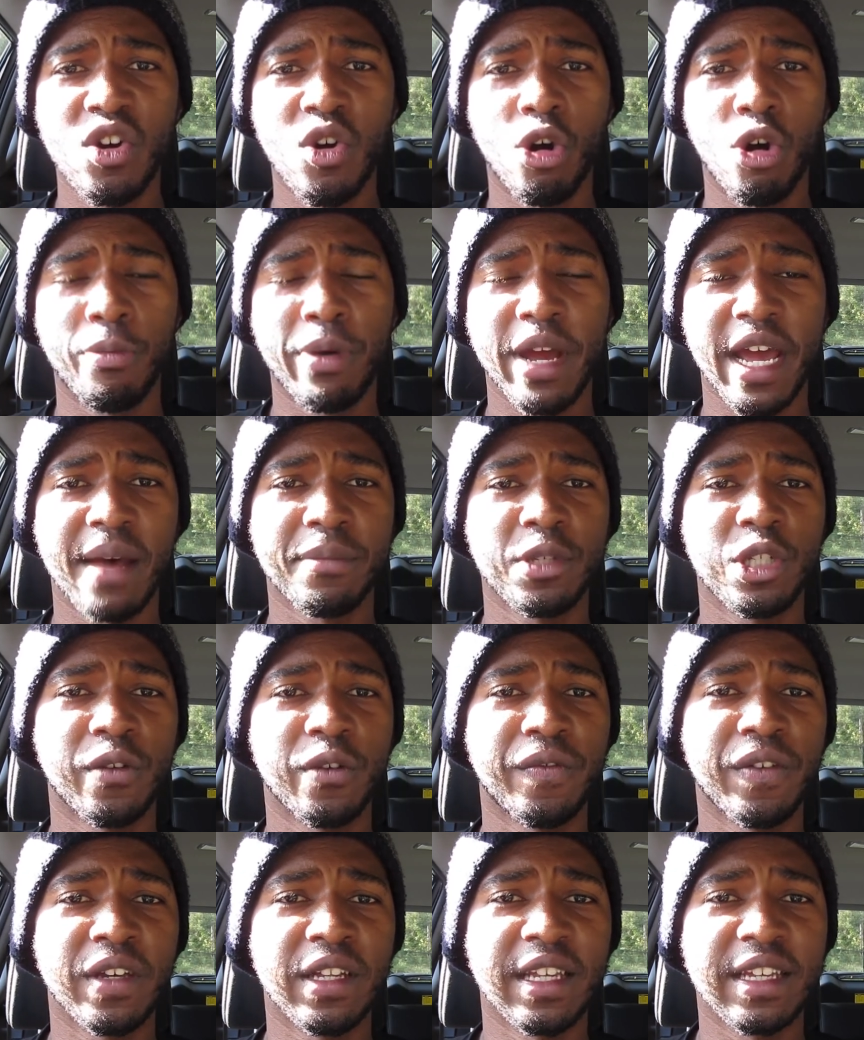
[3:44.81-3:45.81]
or perhaps you're
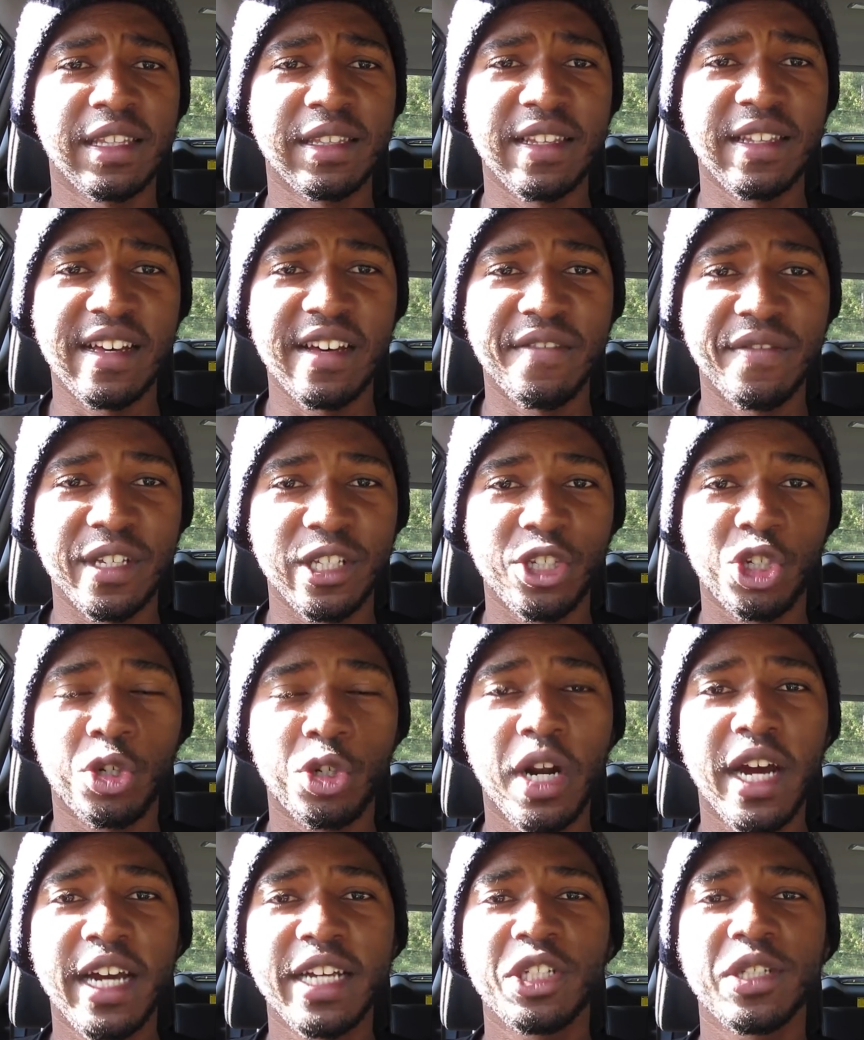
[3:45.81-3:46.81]
feeling nervous,
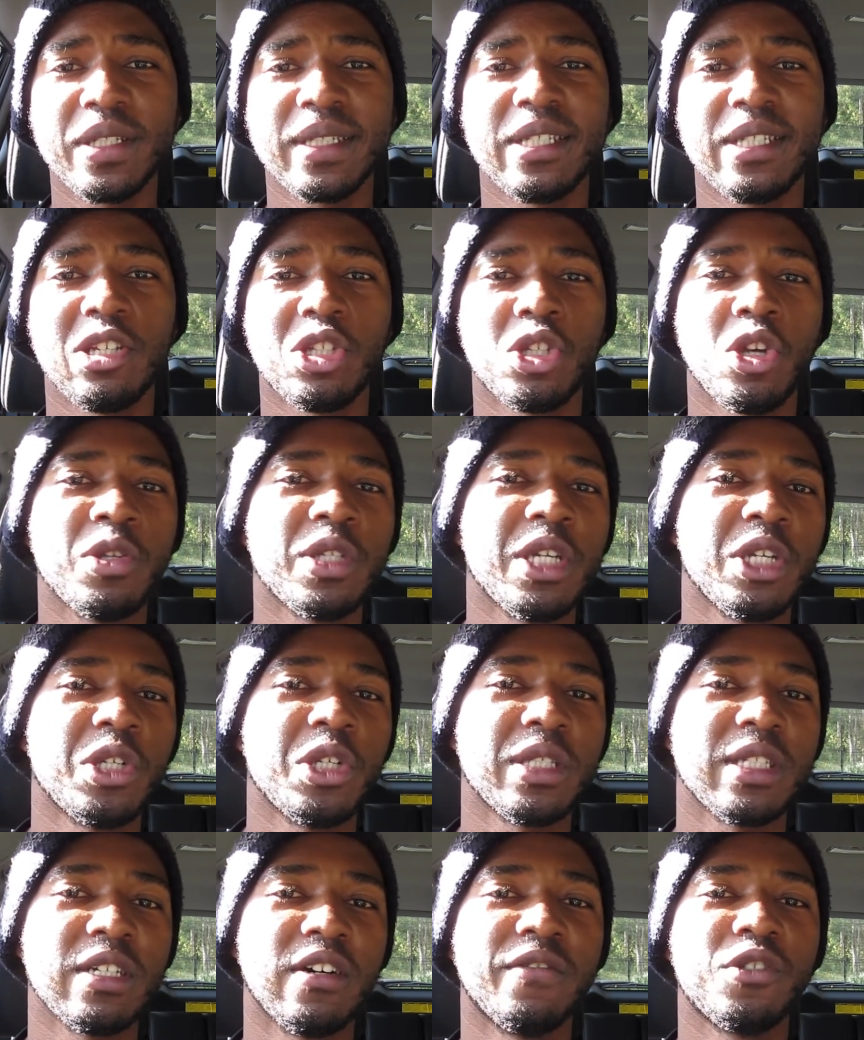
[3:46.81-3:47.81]
try just dissociate
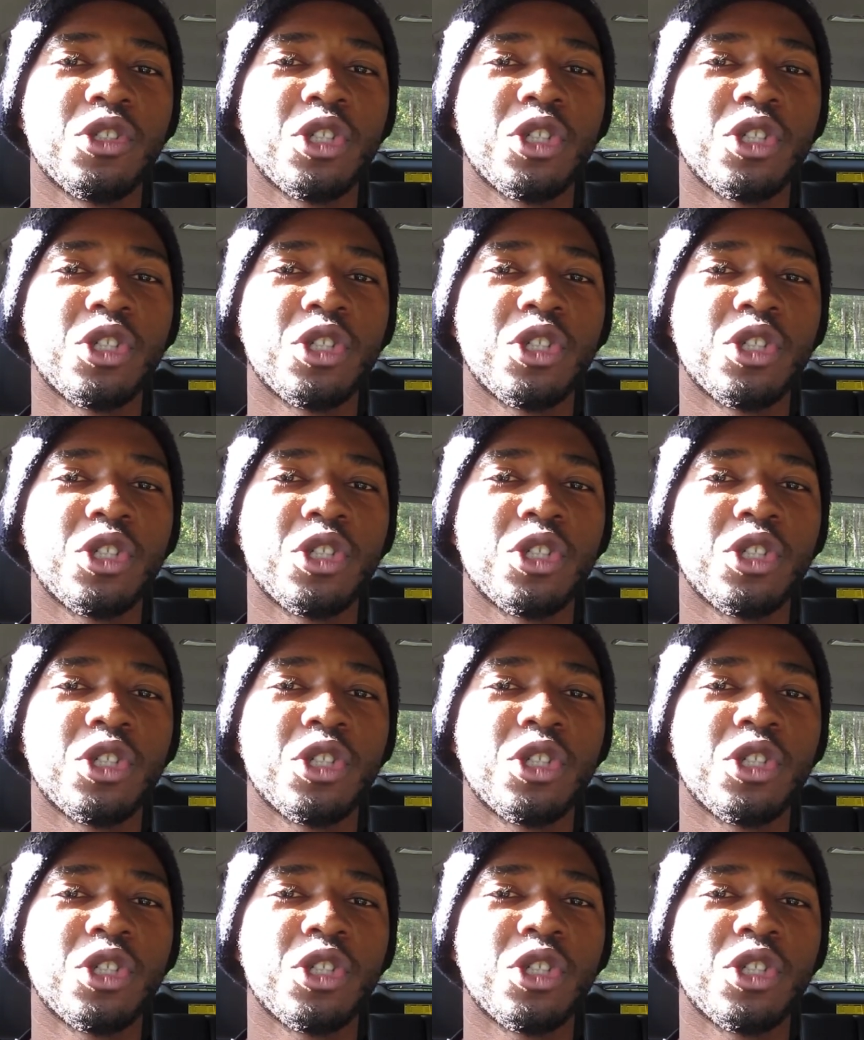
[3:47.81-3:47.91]
yourself.